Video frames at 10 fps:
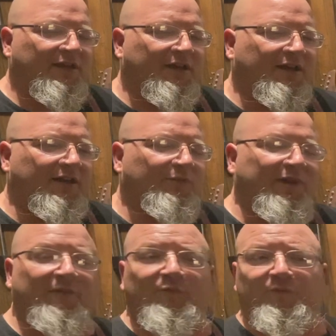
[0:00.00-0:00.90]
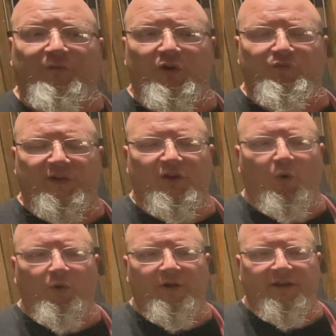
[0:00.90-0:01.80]
when I first
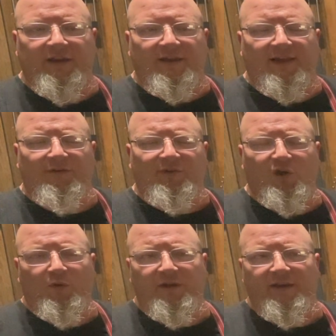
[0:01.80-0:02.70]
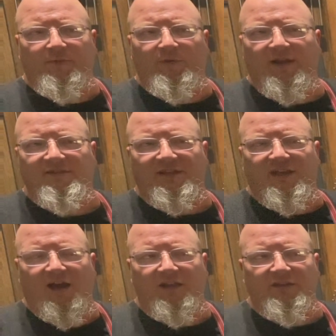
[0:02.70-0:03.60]
recorded it. I recorded it when I was in
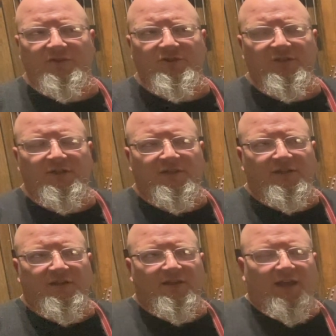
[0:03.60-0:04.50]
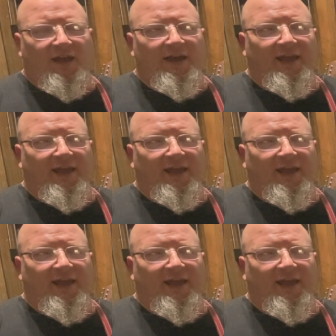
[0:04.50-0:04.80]
college. I